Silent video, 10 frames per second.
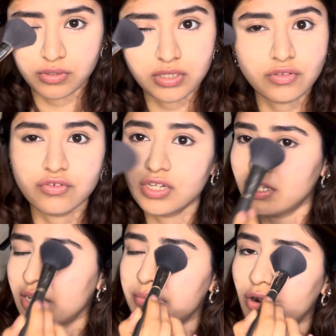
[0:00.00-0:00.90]
it's
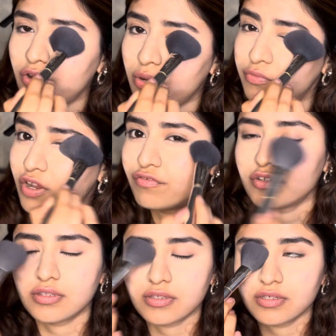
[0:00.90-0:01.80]
really about your
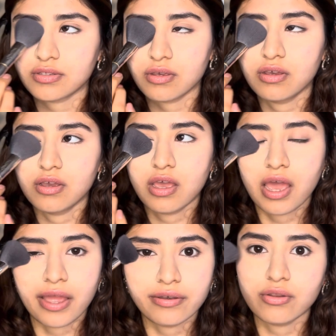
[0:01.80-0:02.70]
preferences
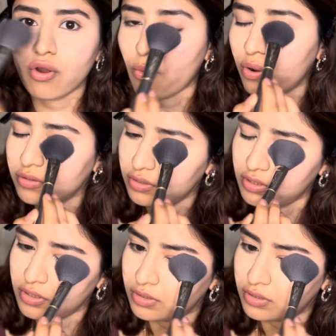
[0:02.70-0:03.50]
and your wants.